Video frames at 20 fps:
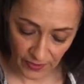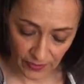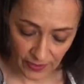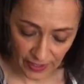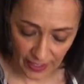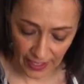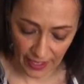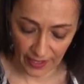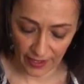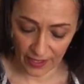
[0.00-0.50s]

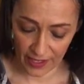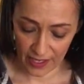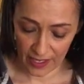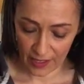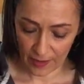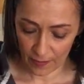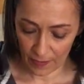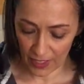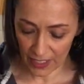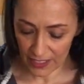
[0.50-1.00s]
Okay,
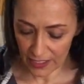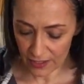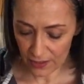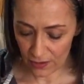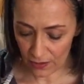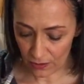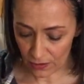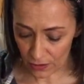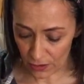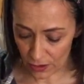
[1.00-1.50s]
mine
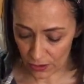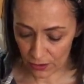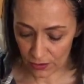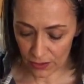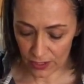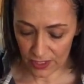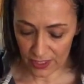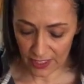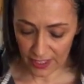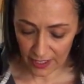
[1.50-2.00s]
is not too
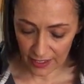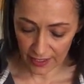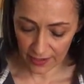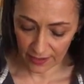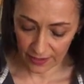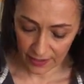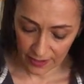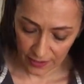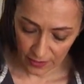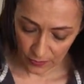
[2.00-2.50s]
sticky.